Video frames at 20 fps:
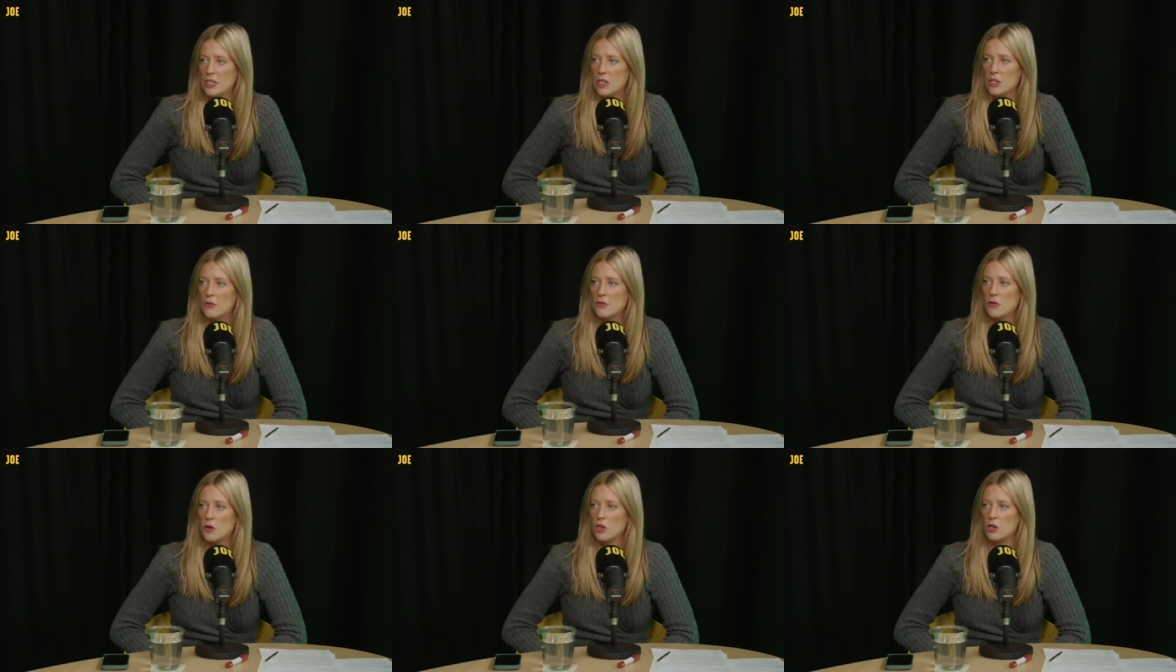So
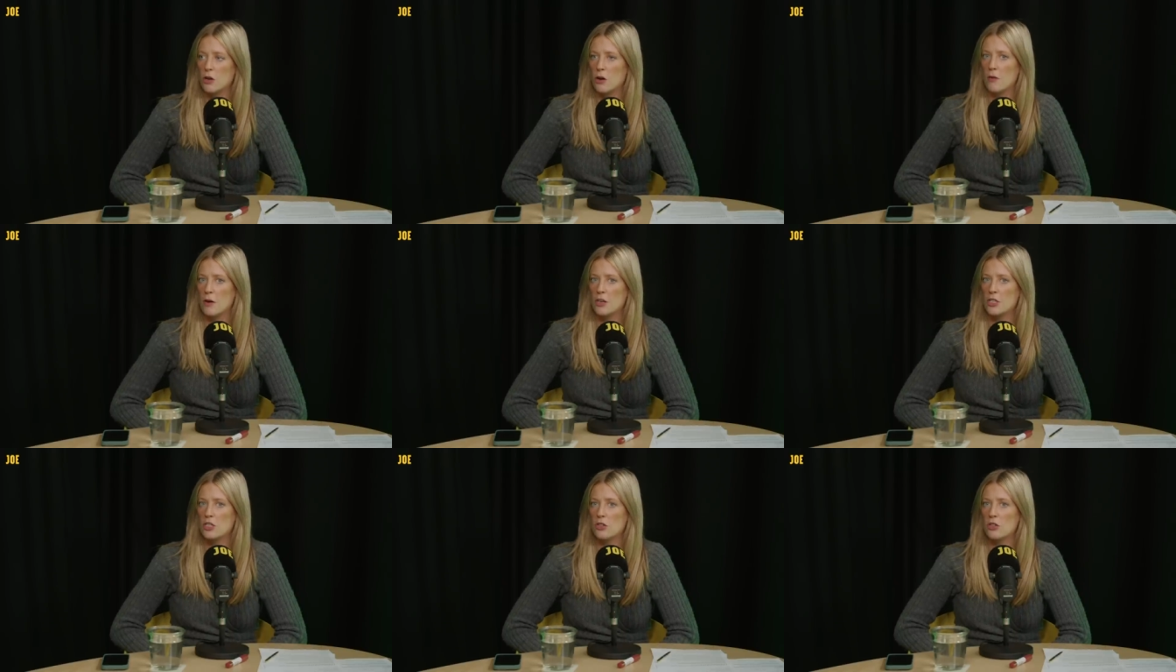you've got
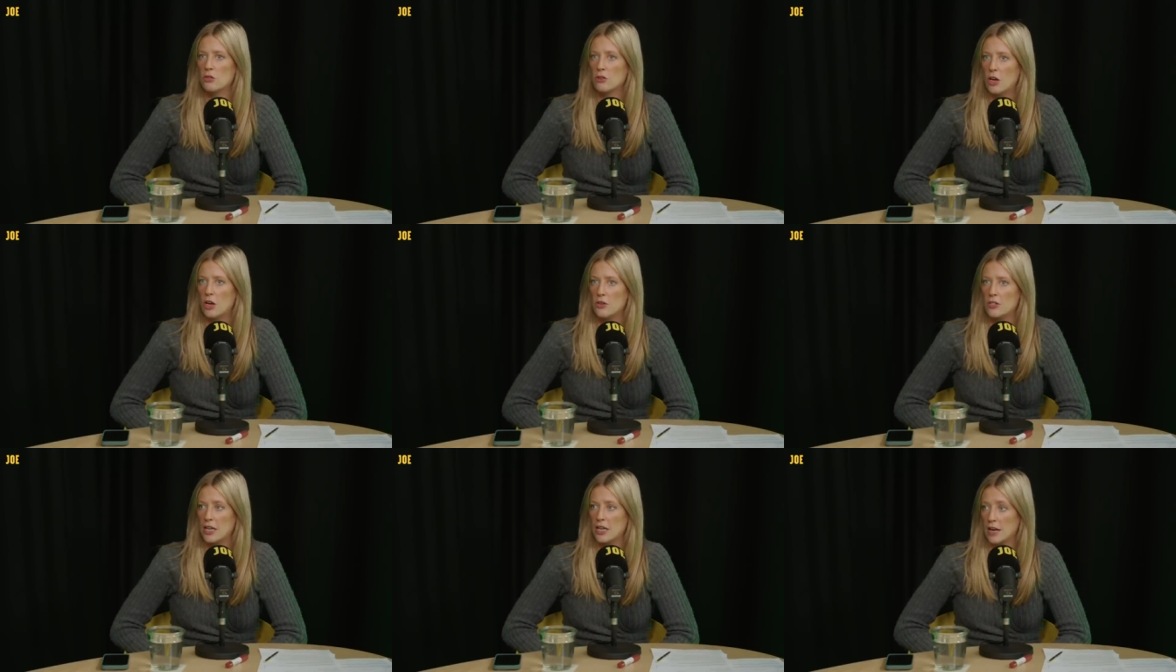your original
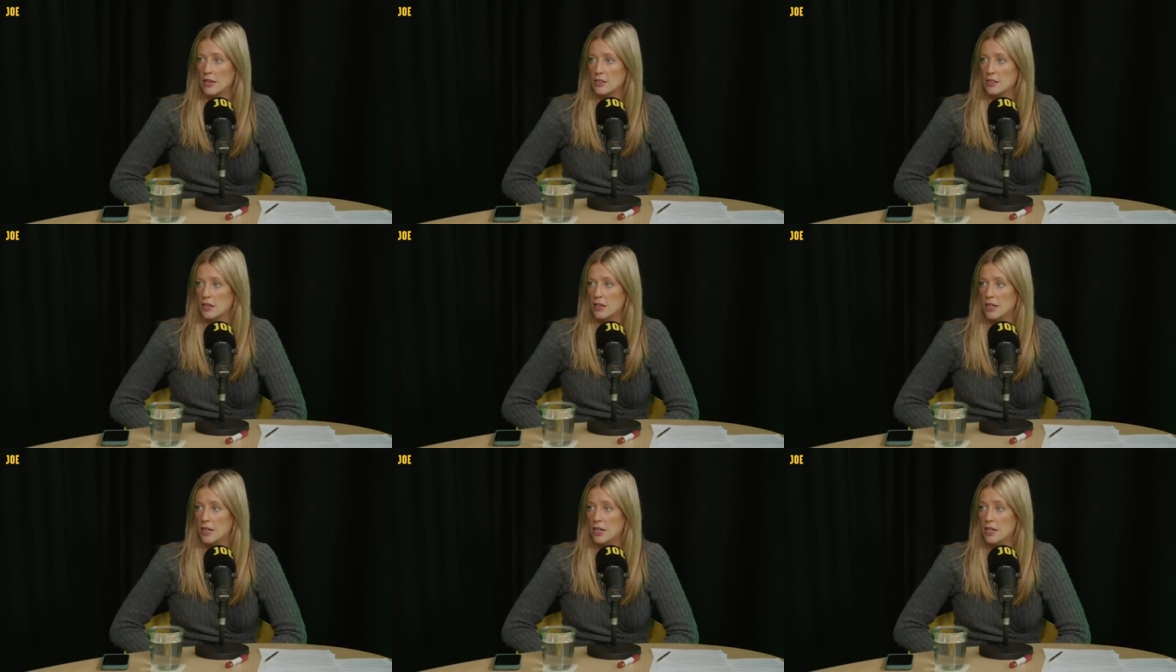low
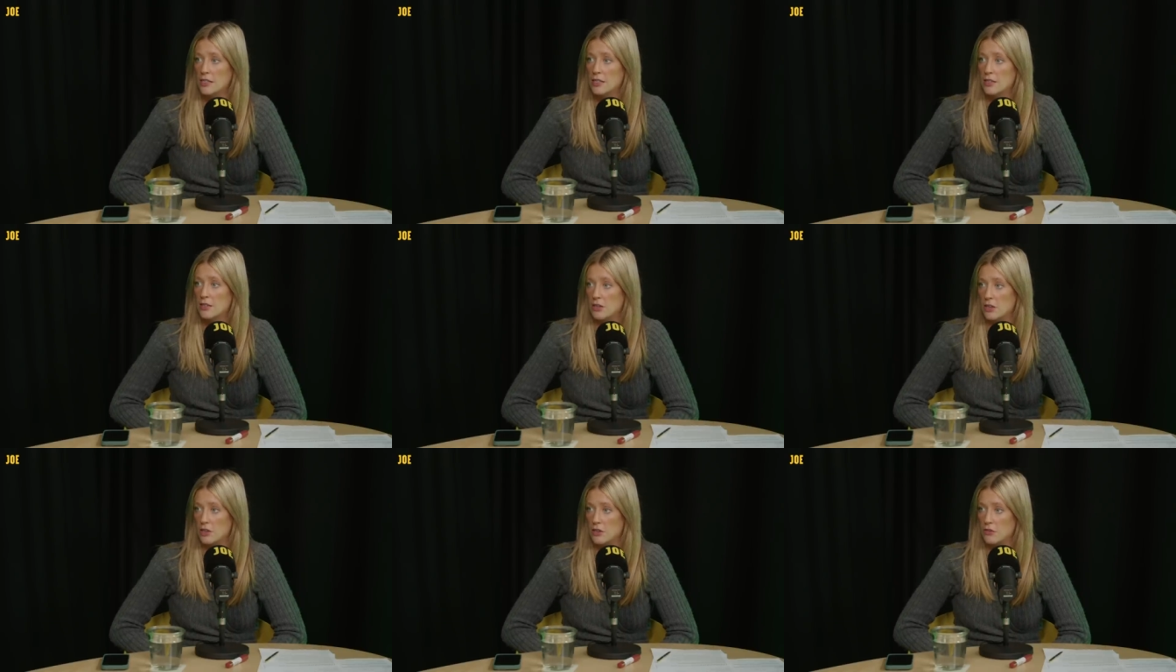tax girlies.
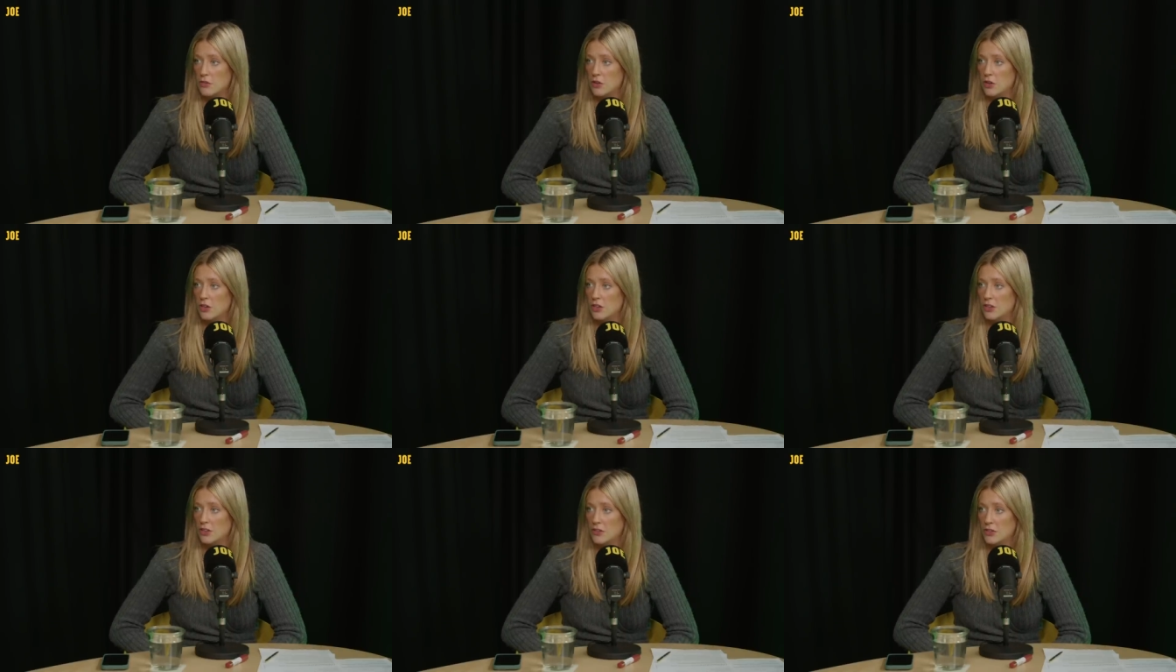So you've
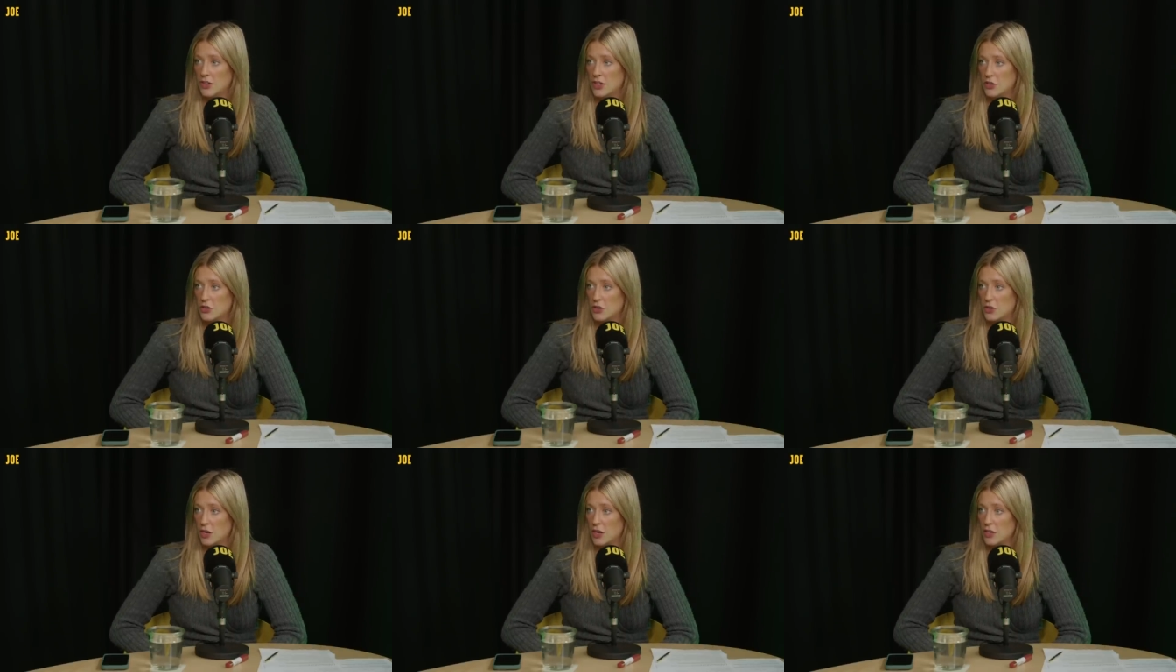got
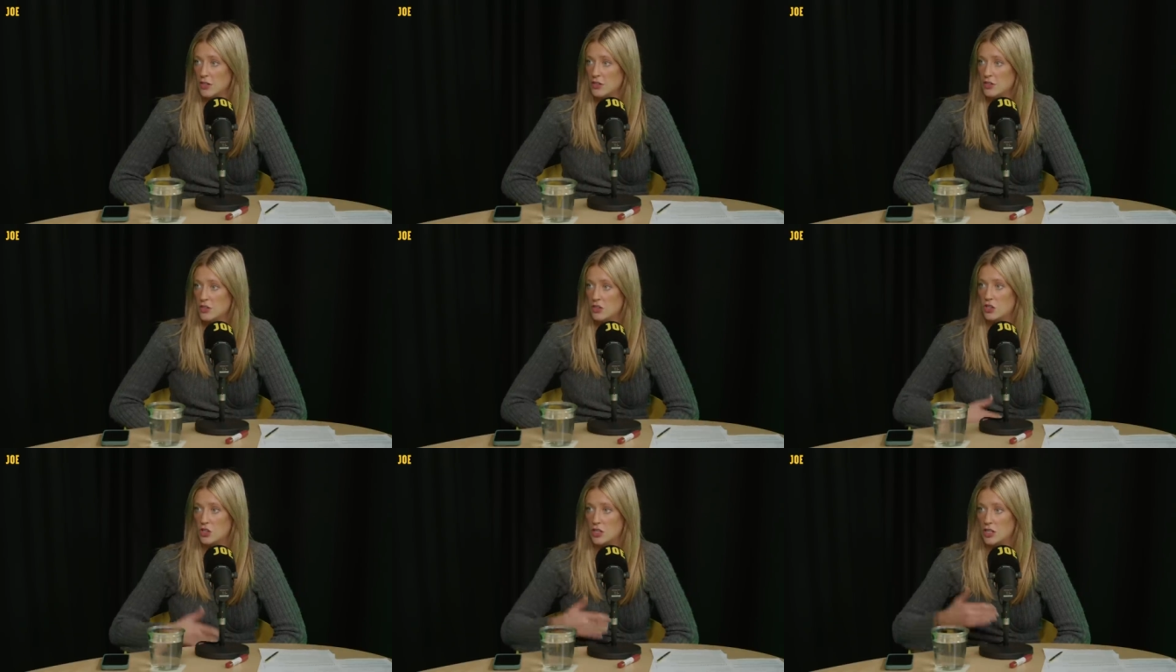Liz Truss.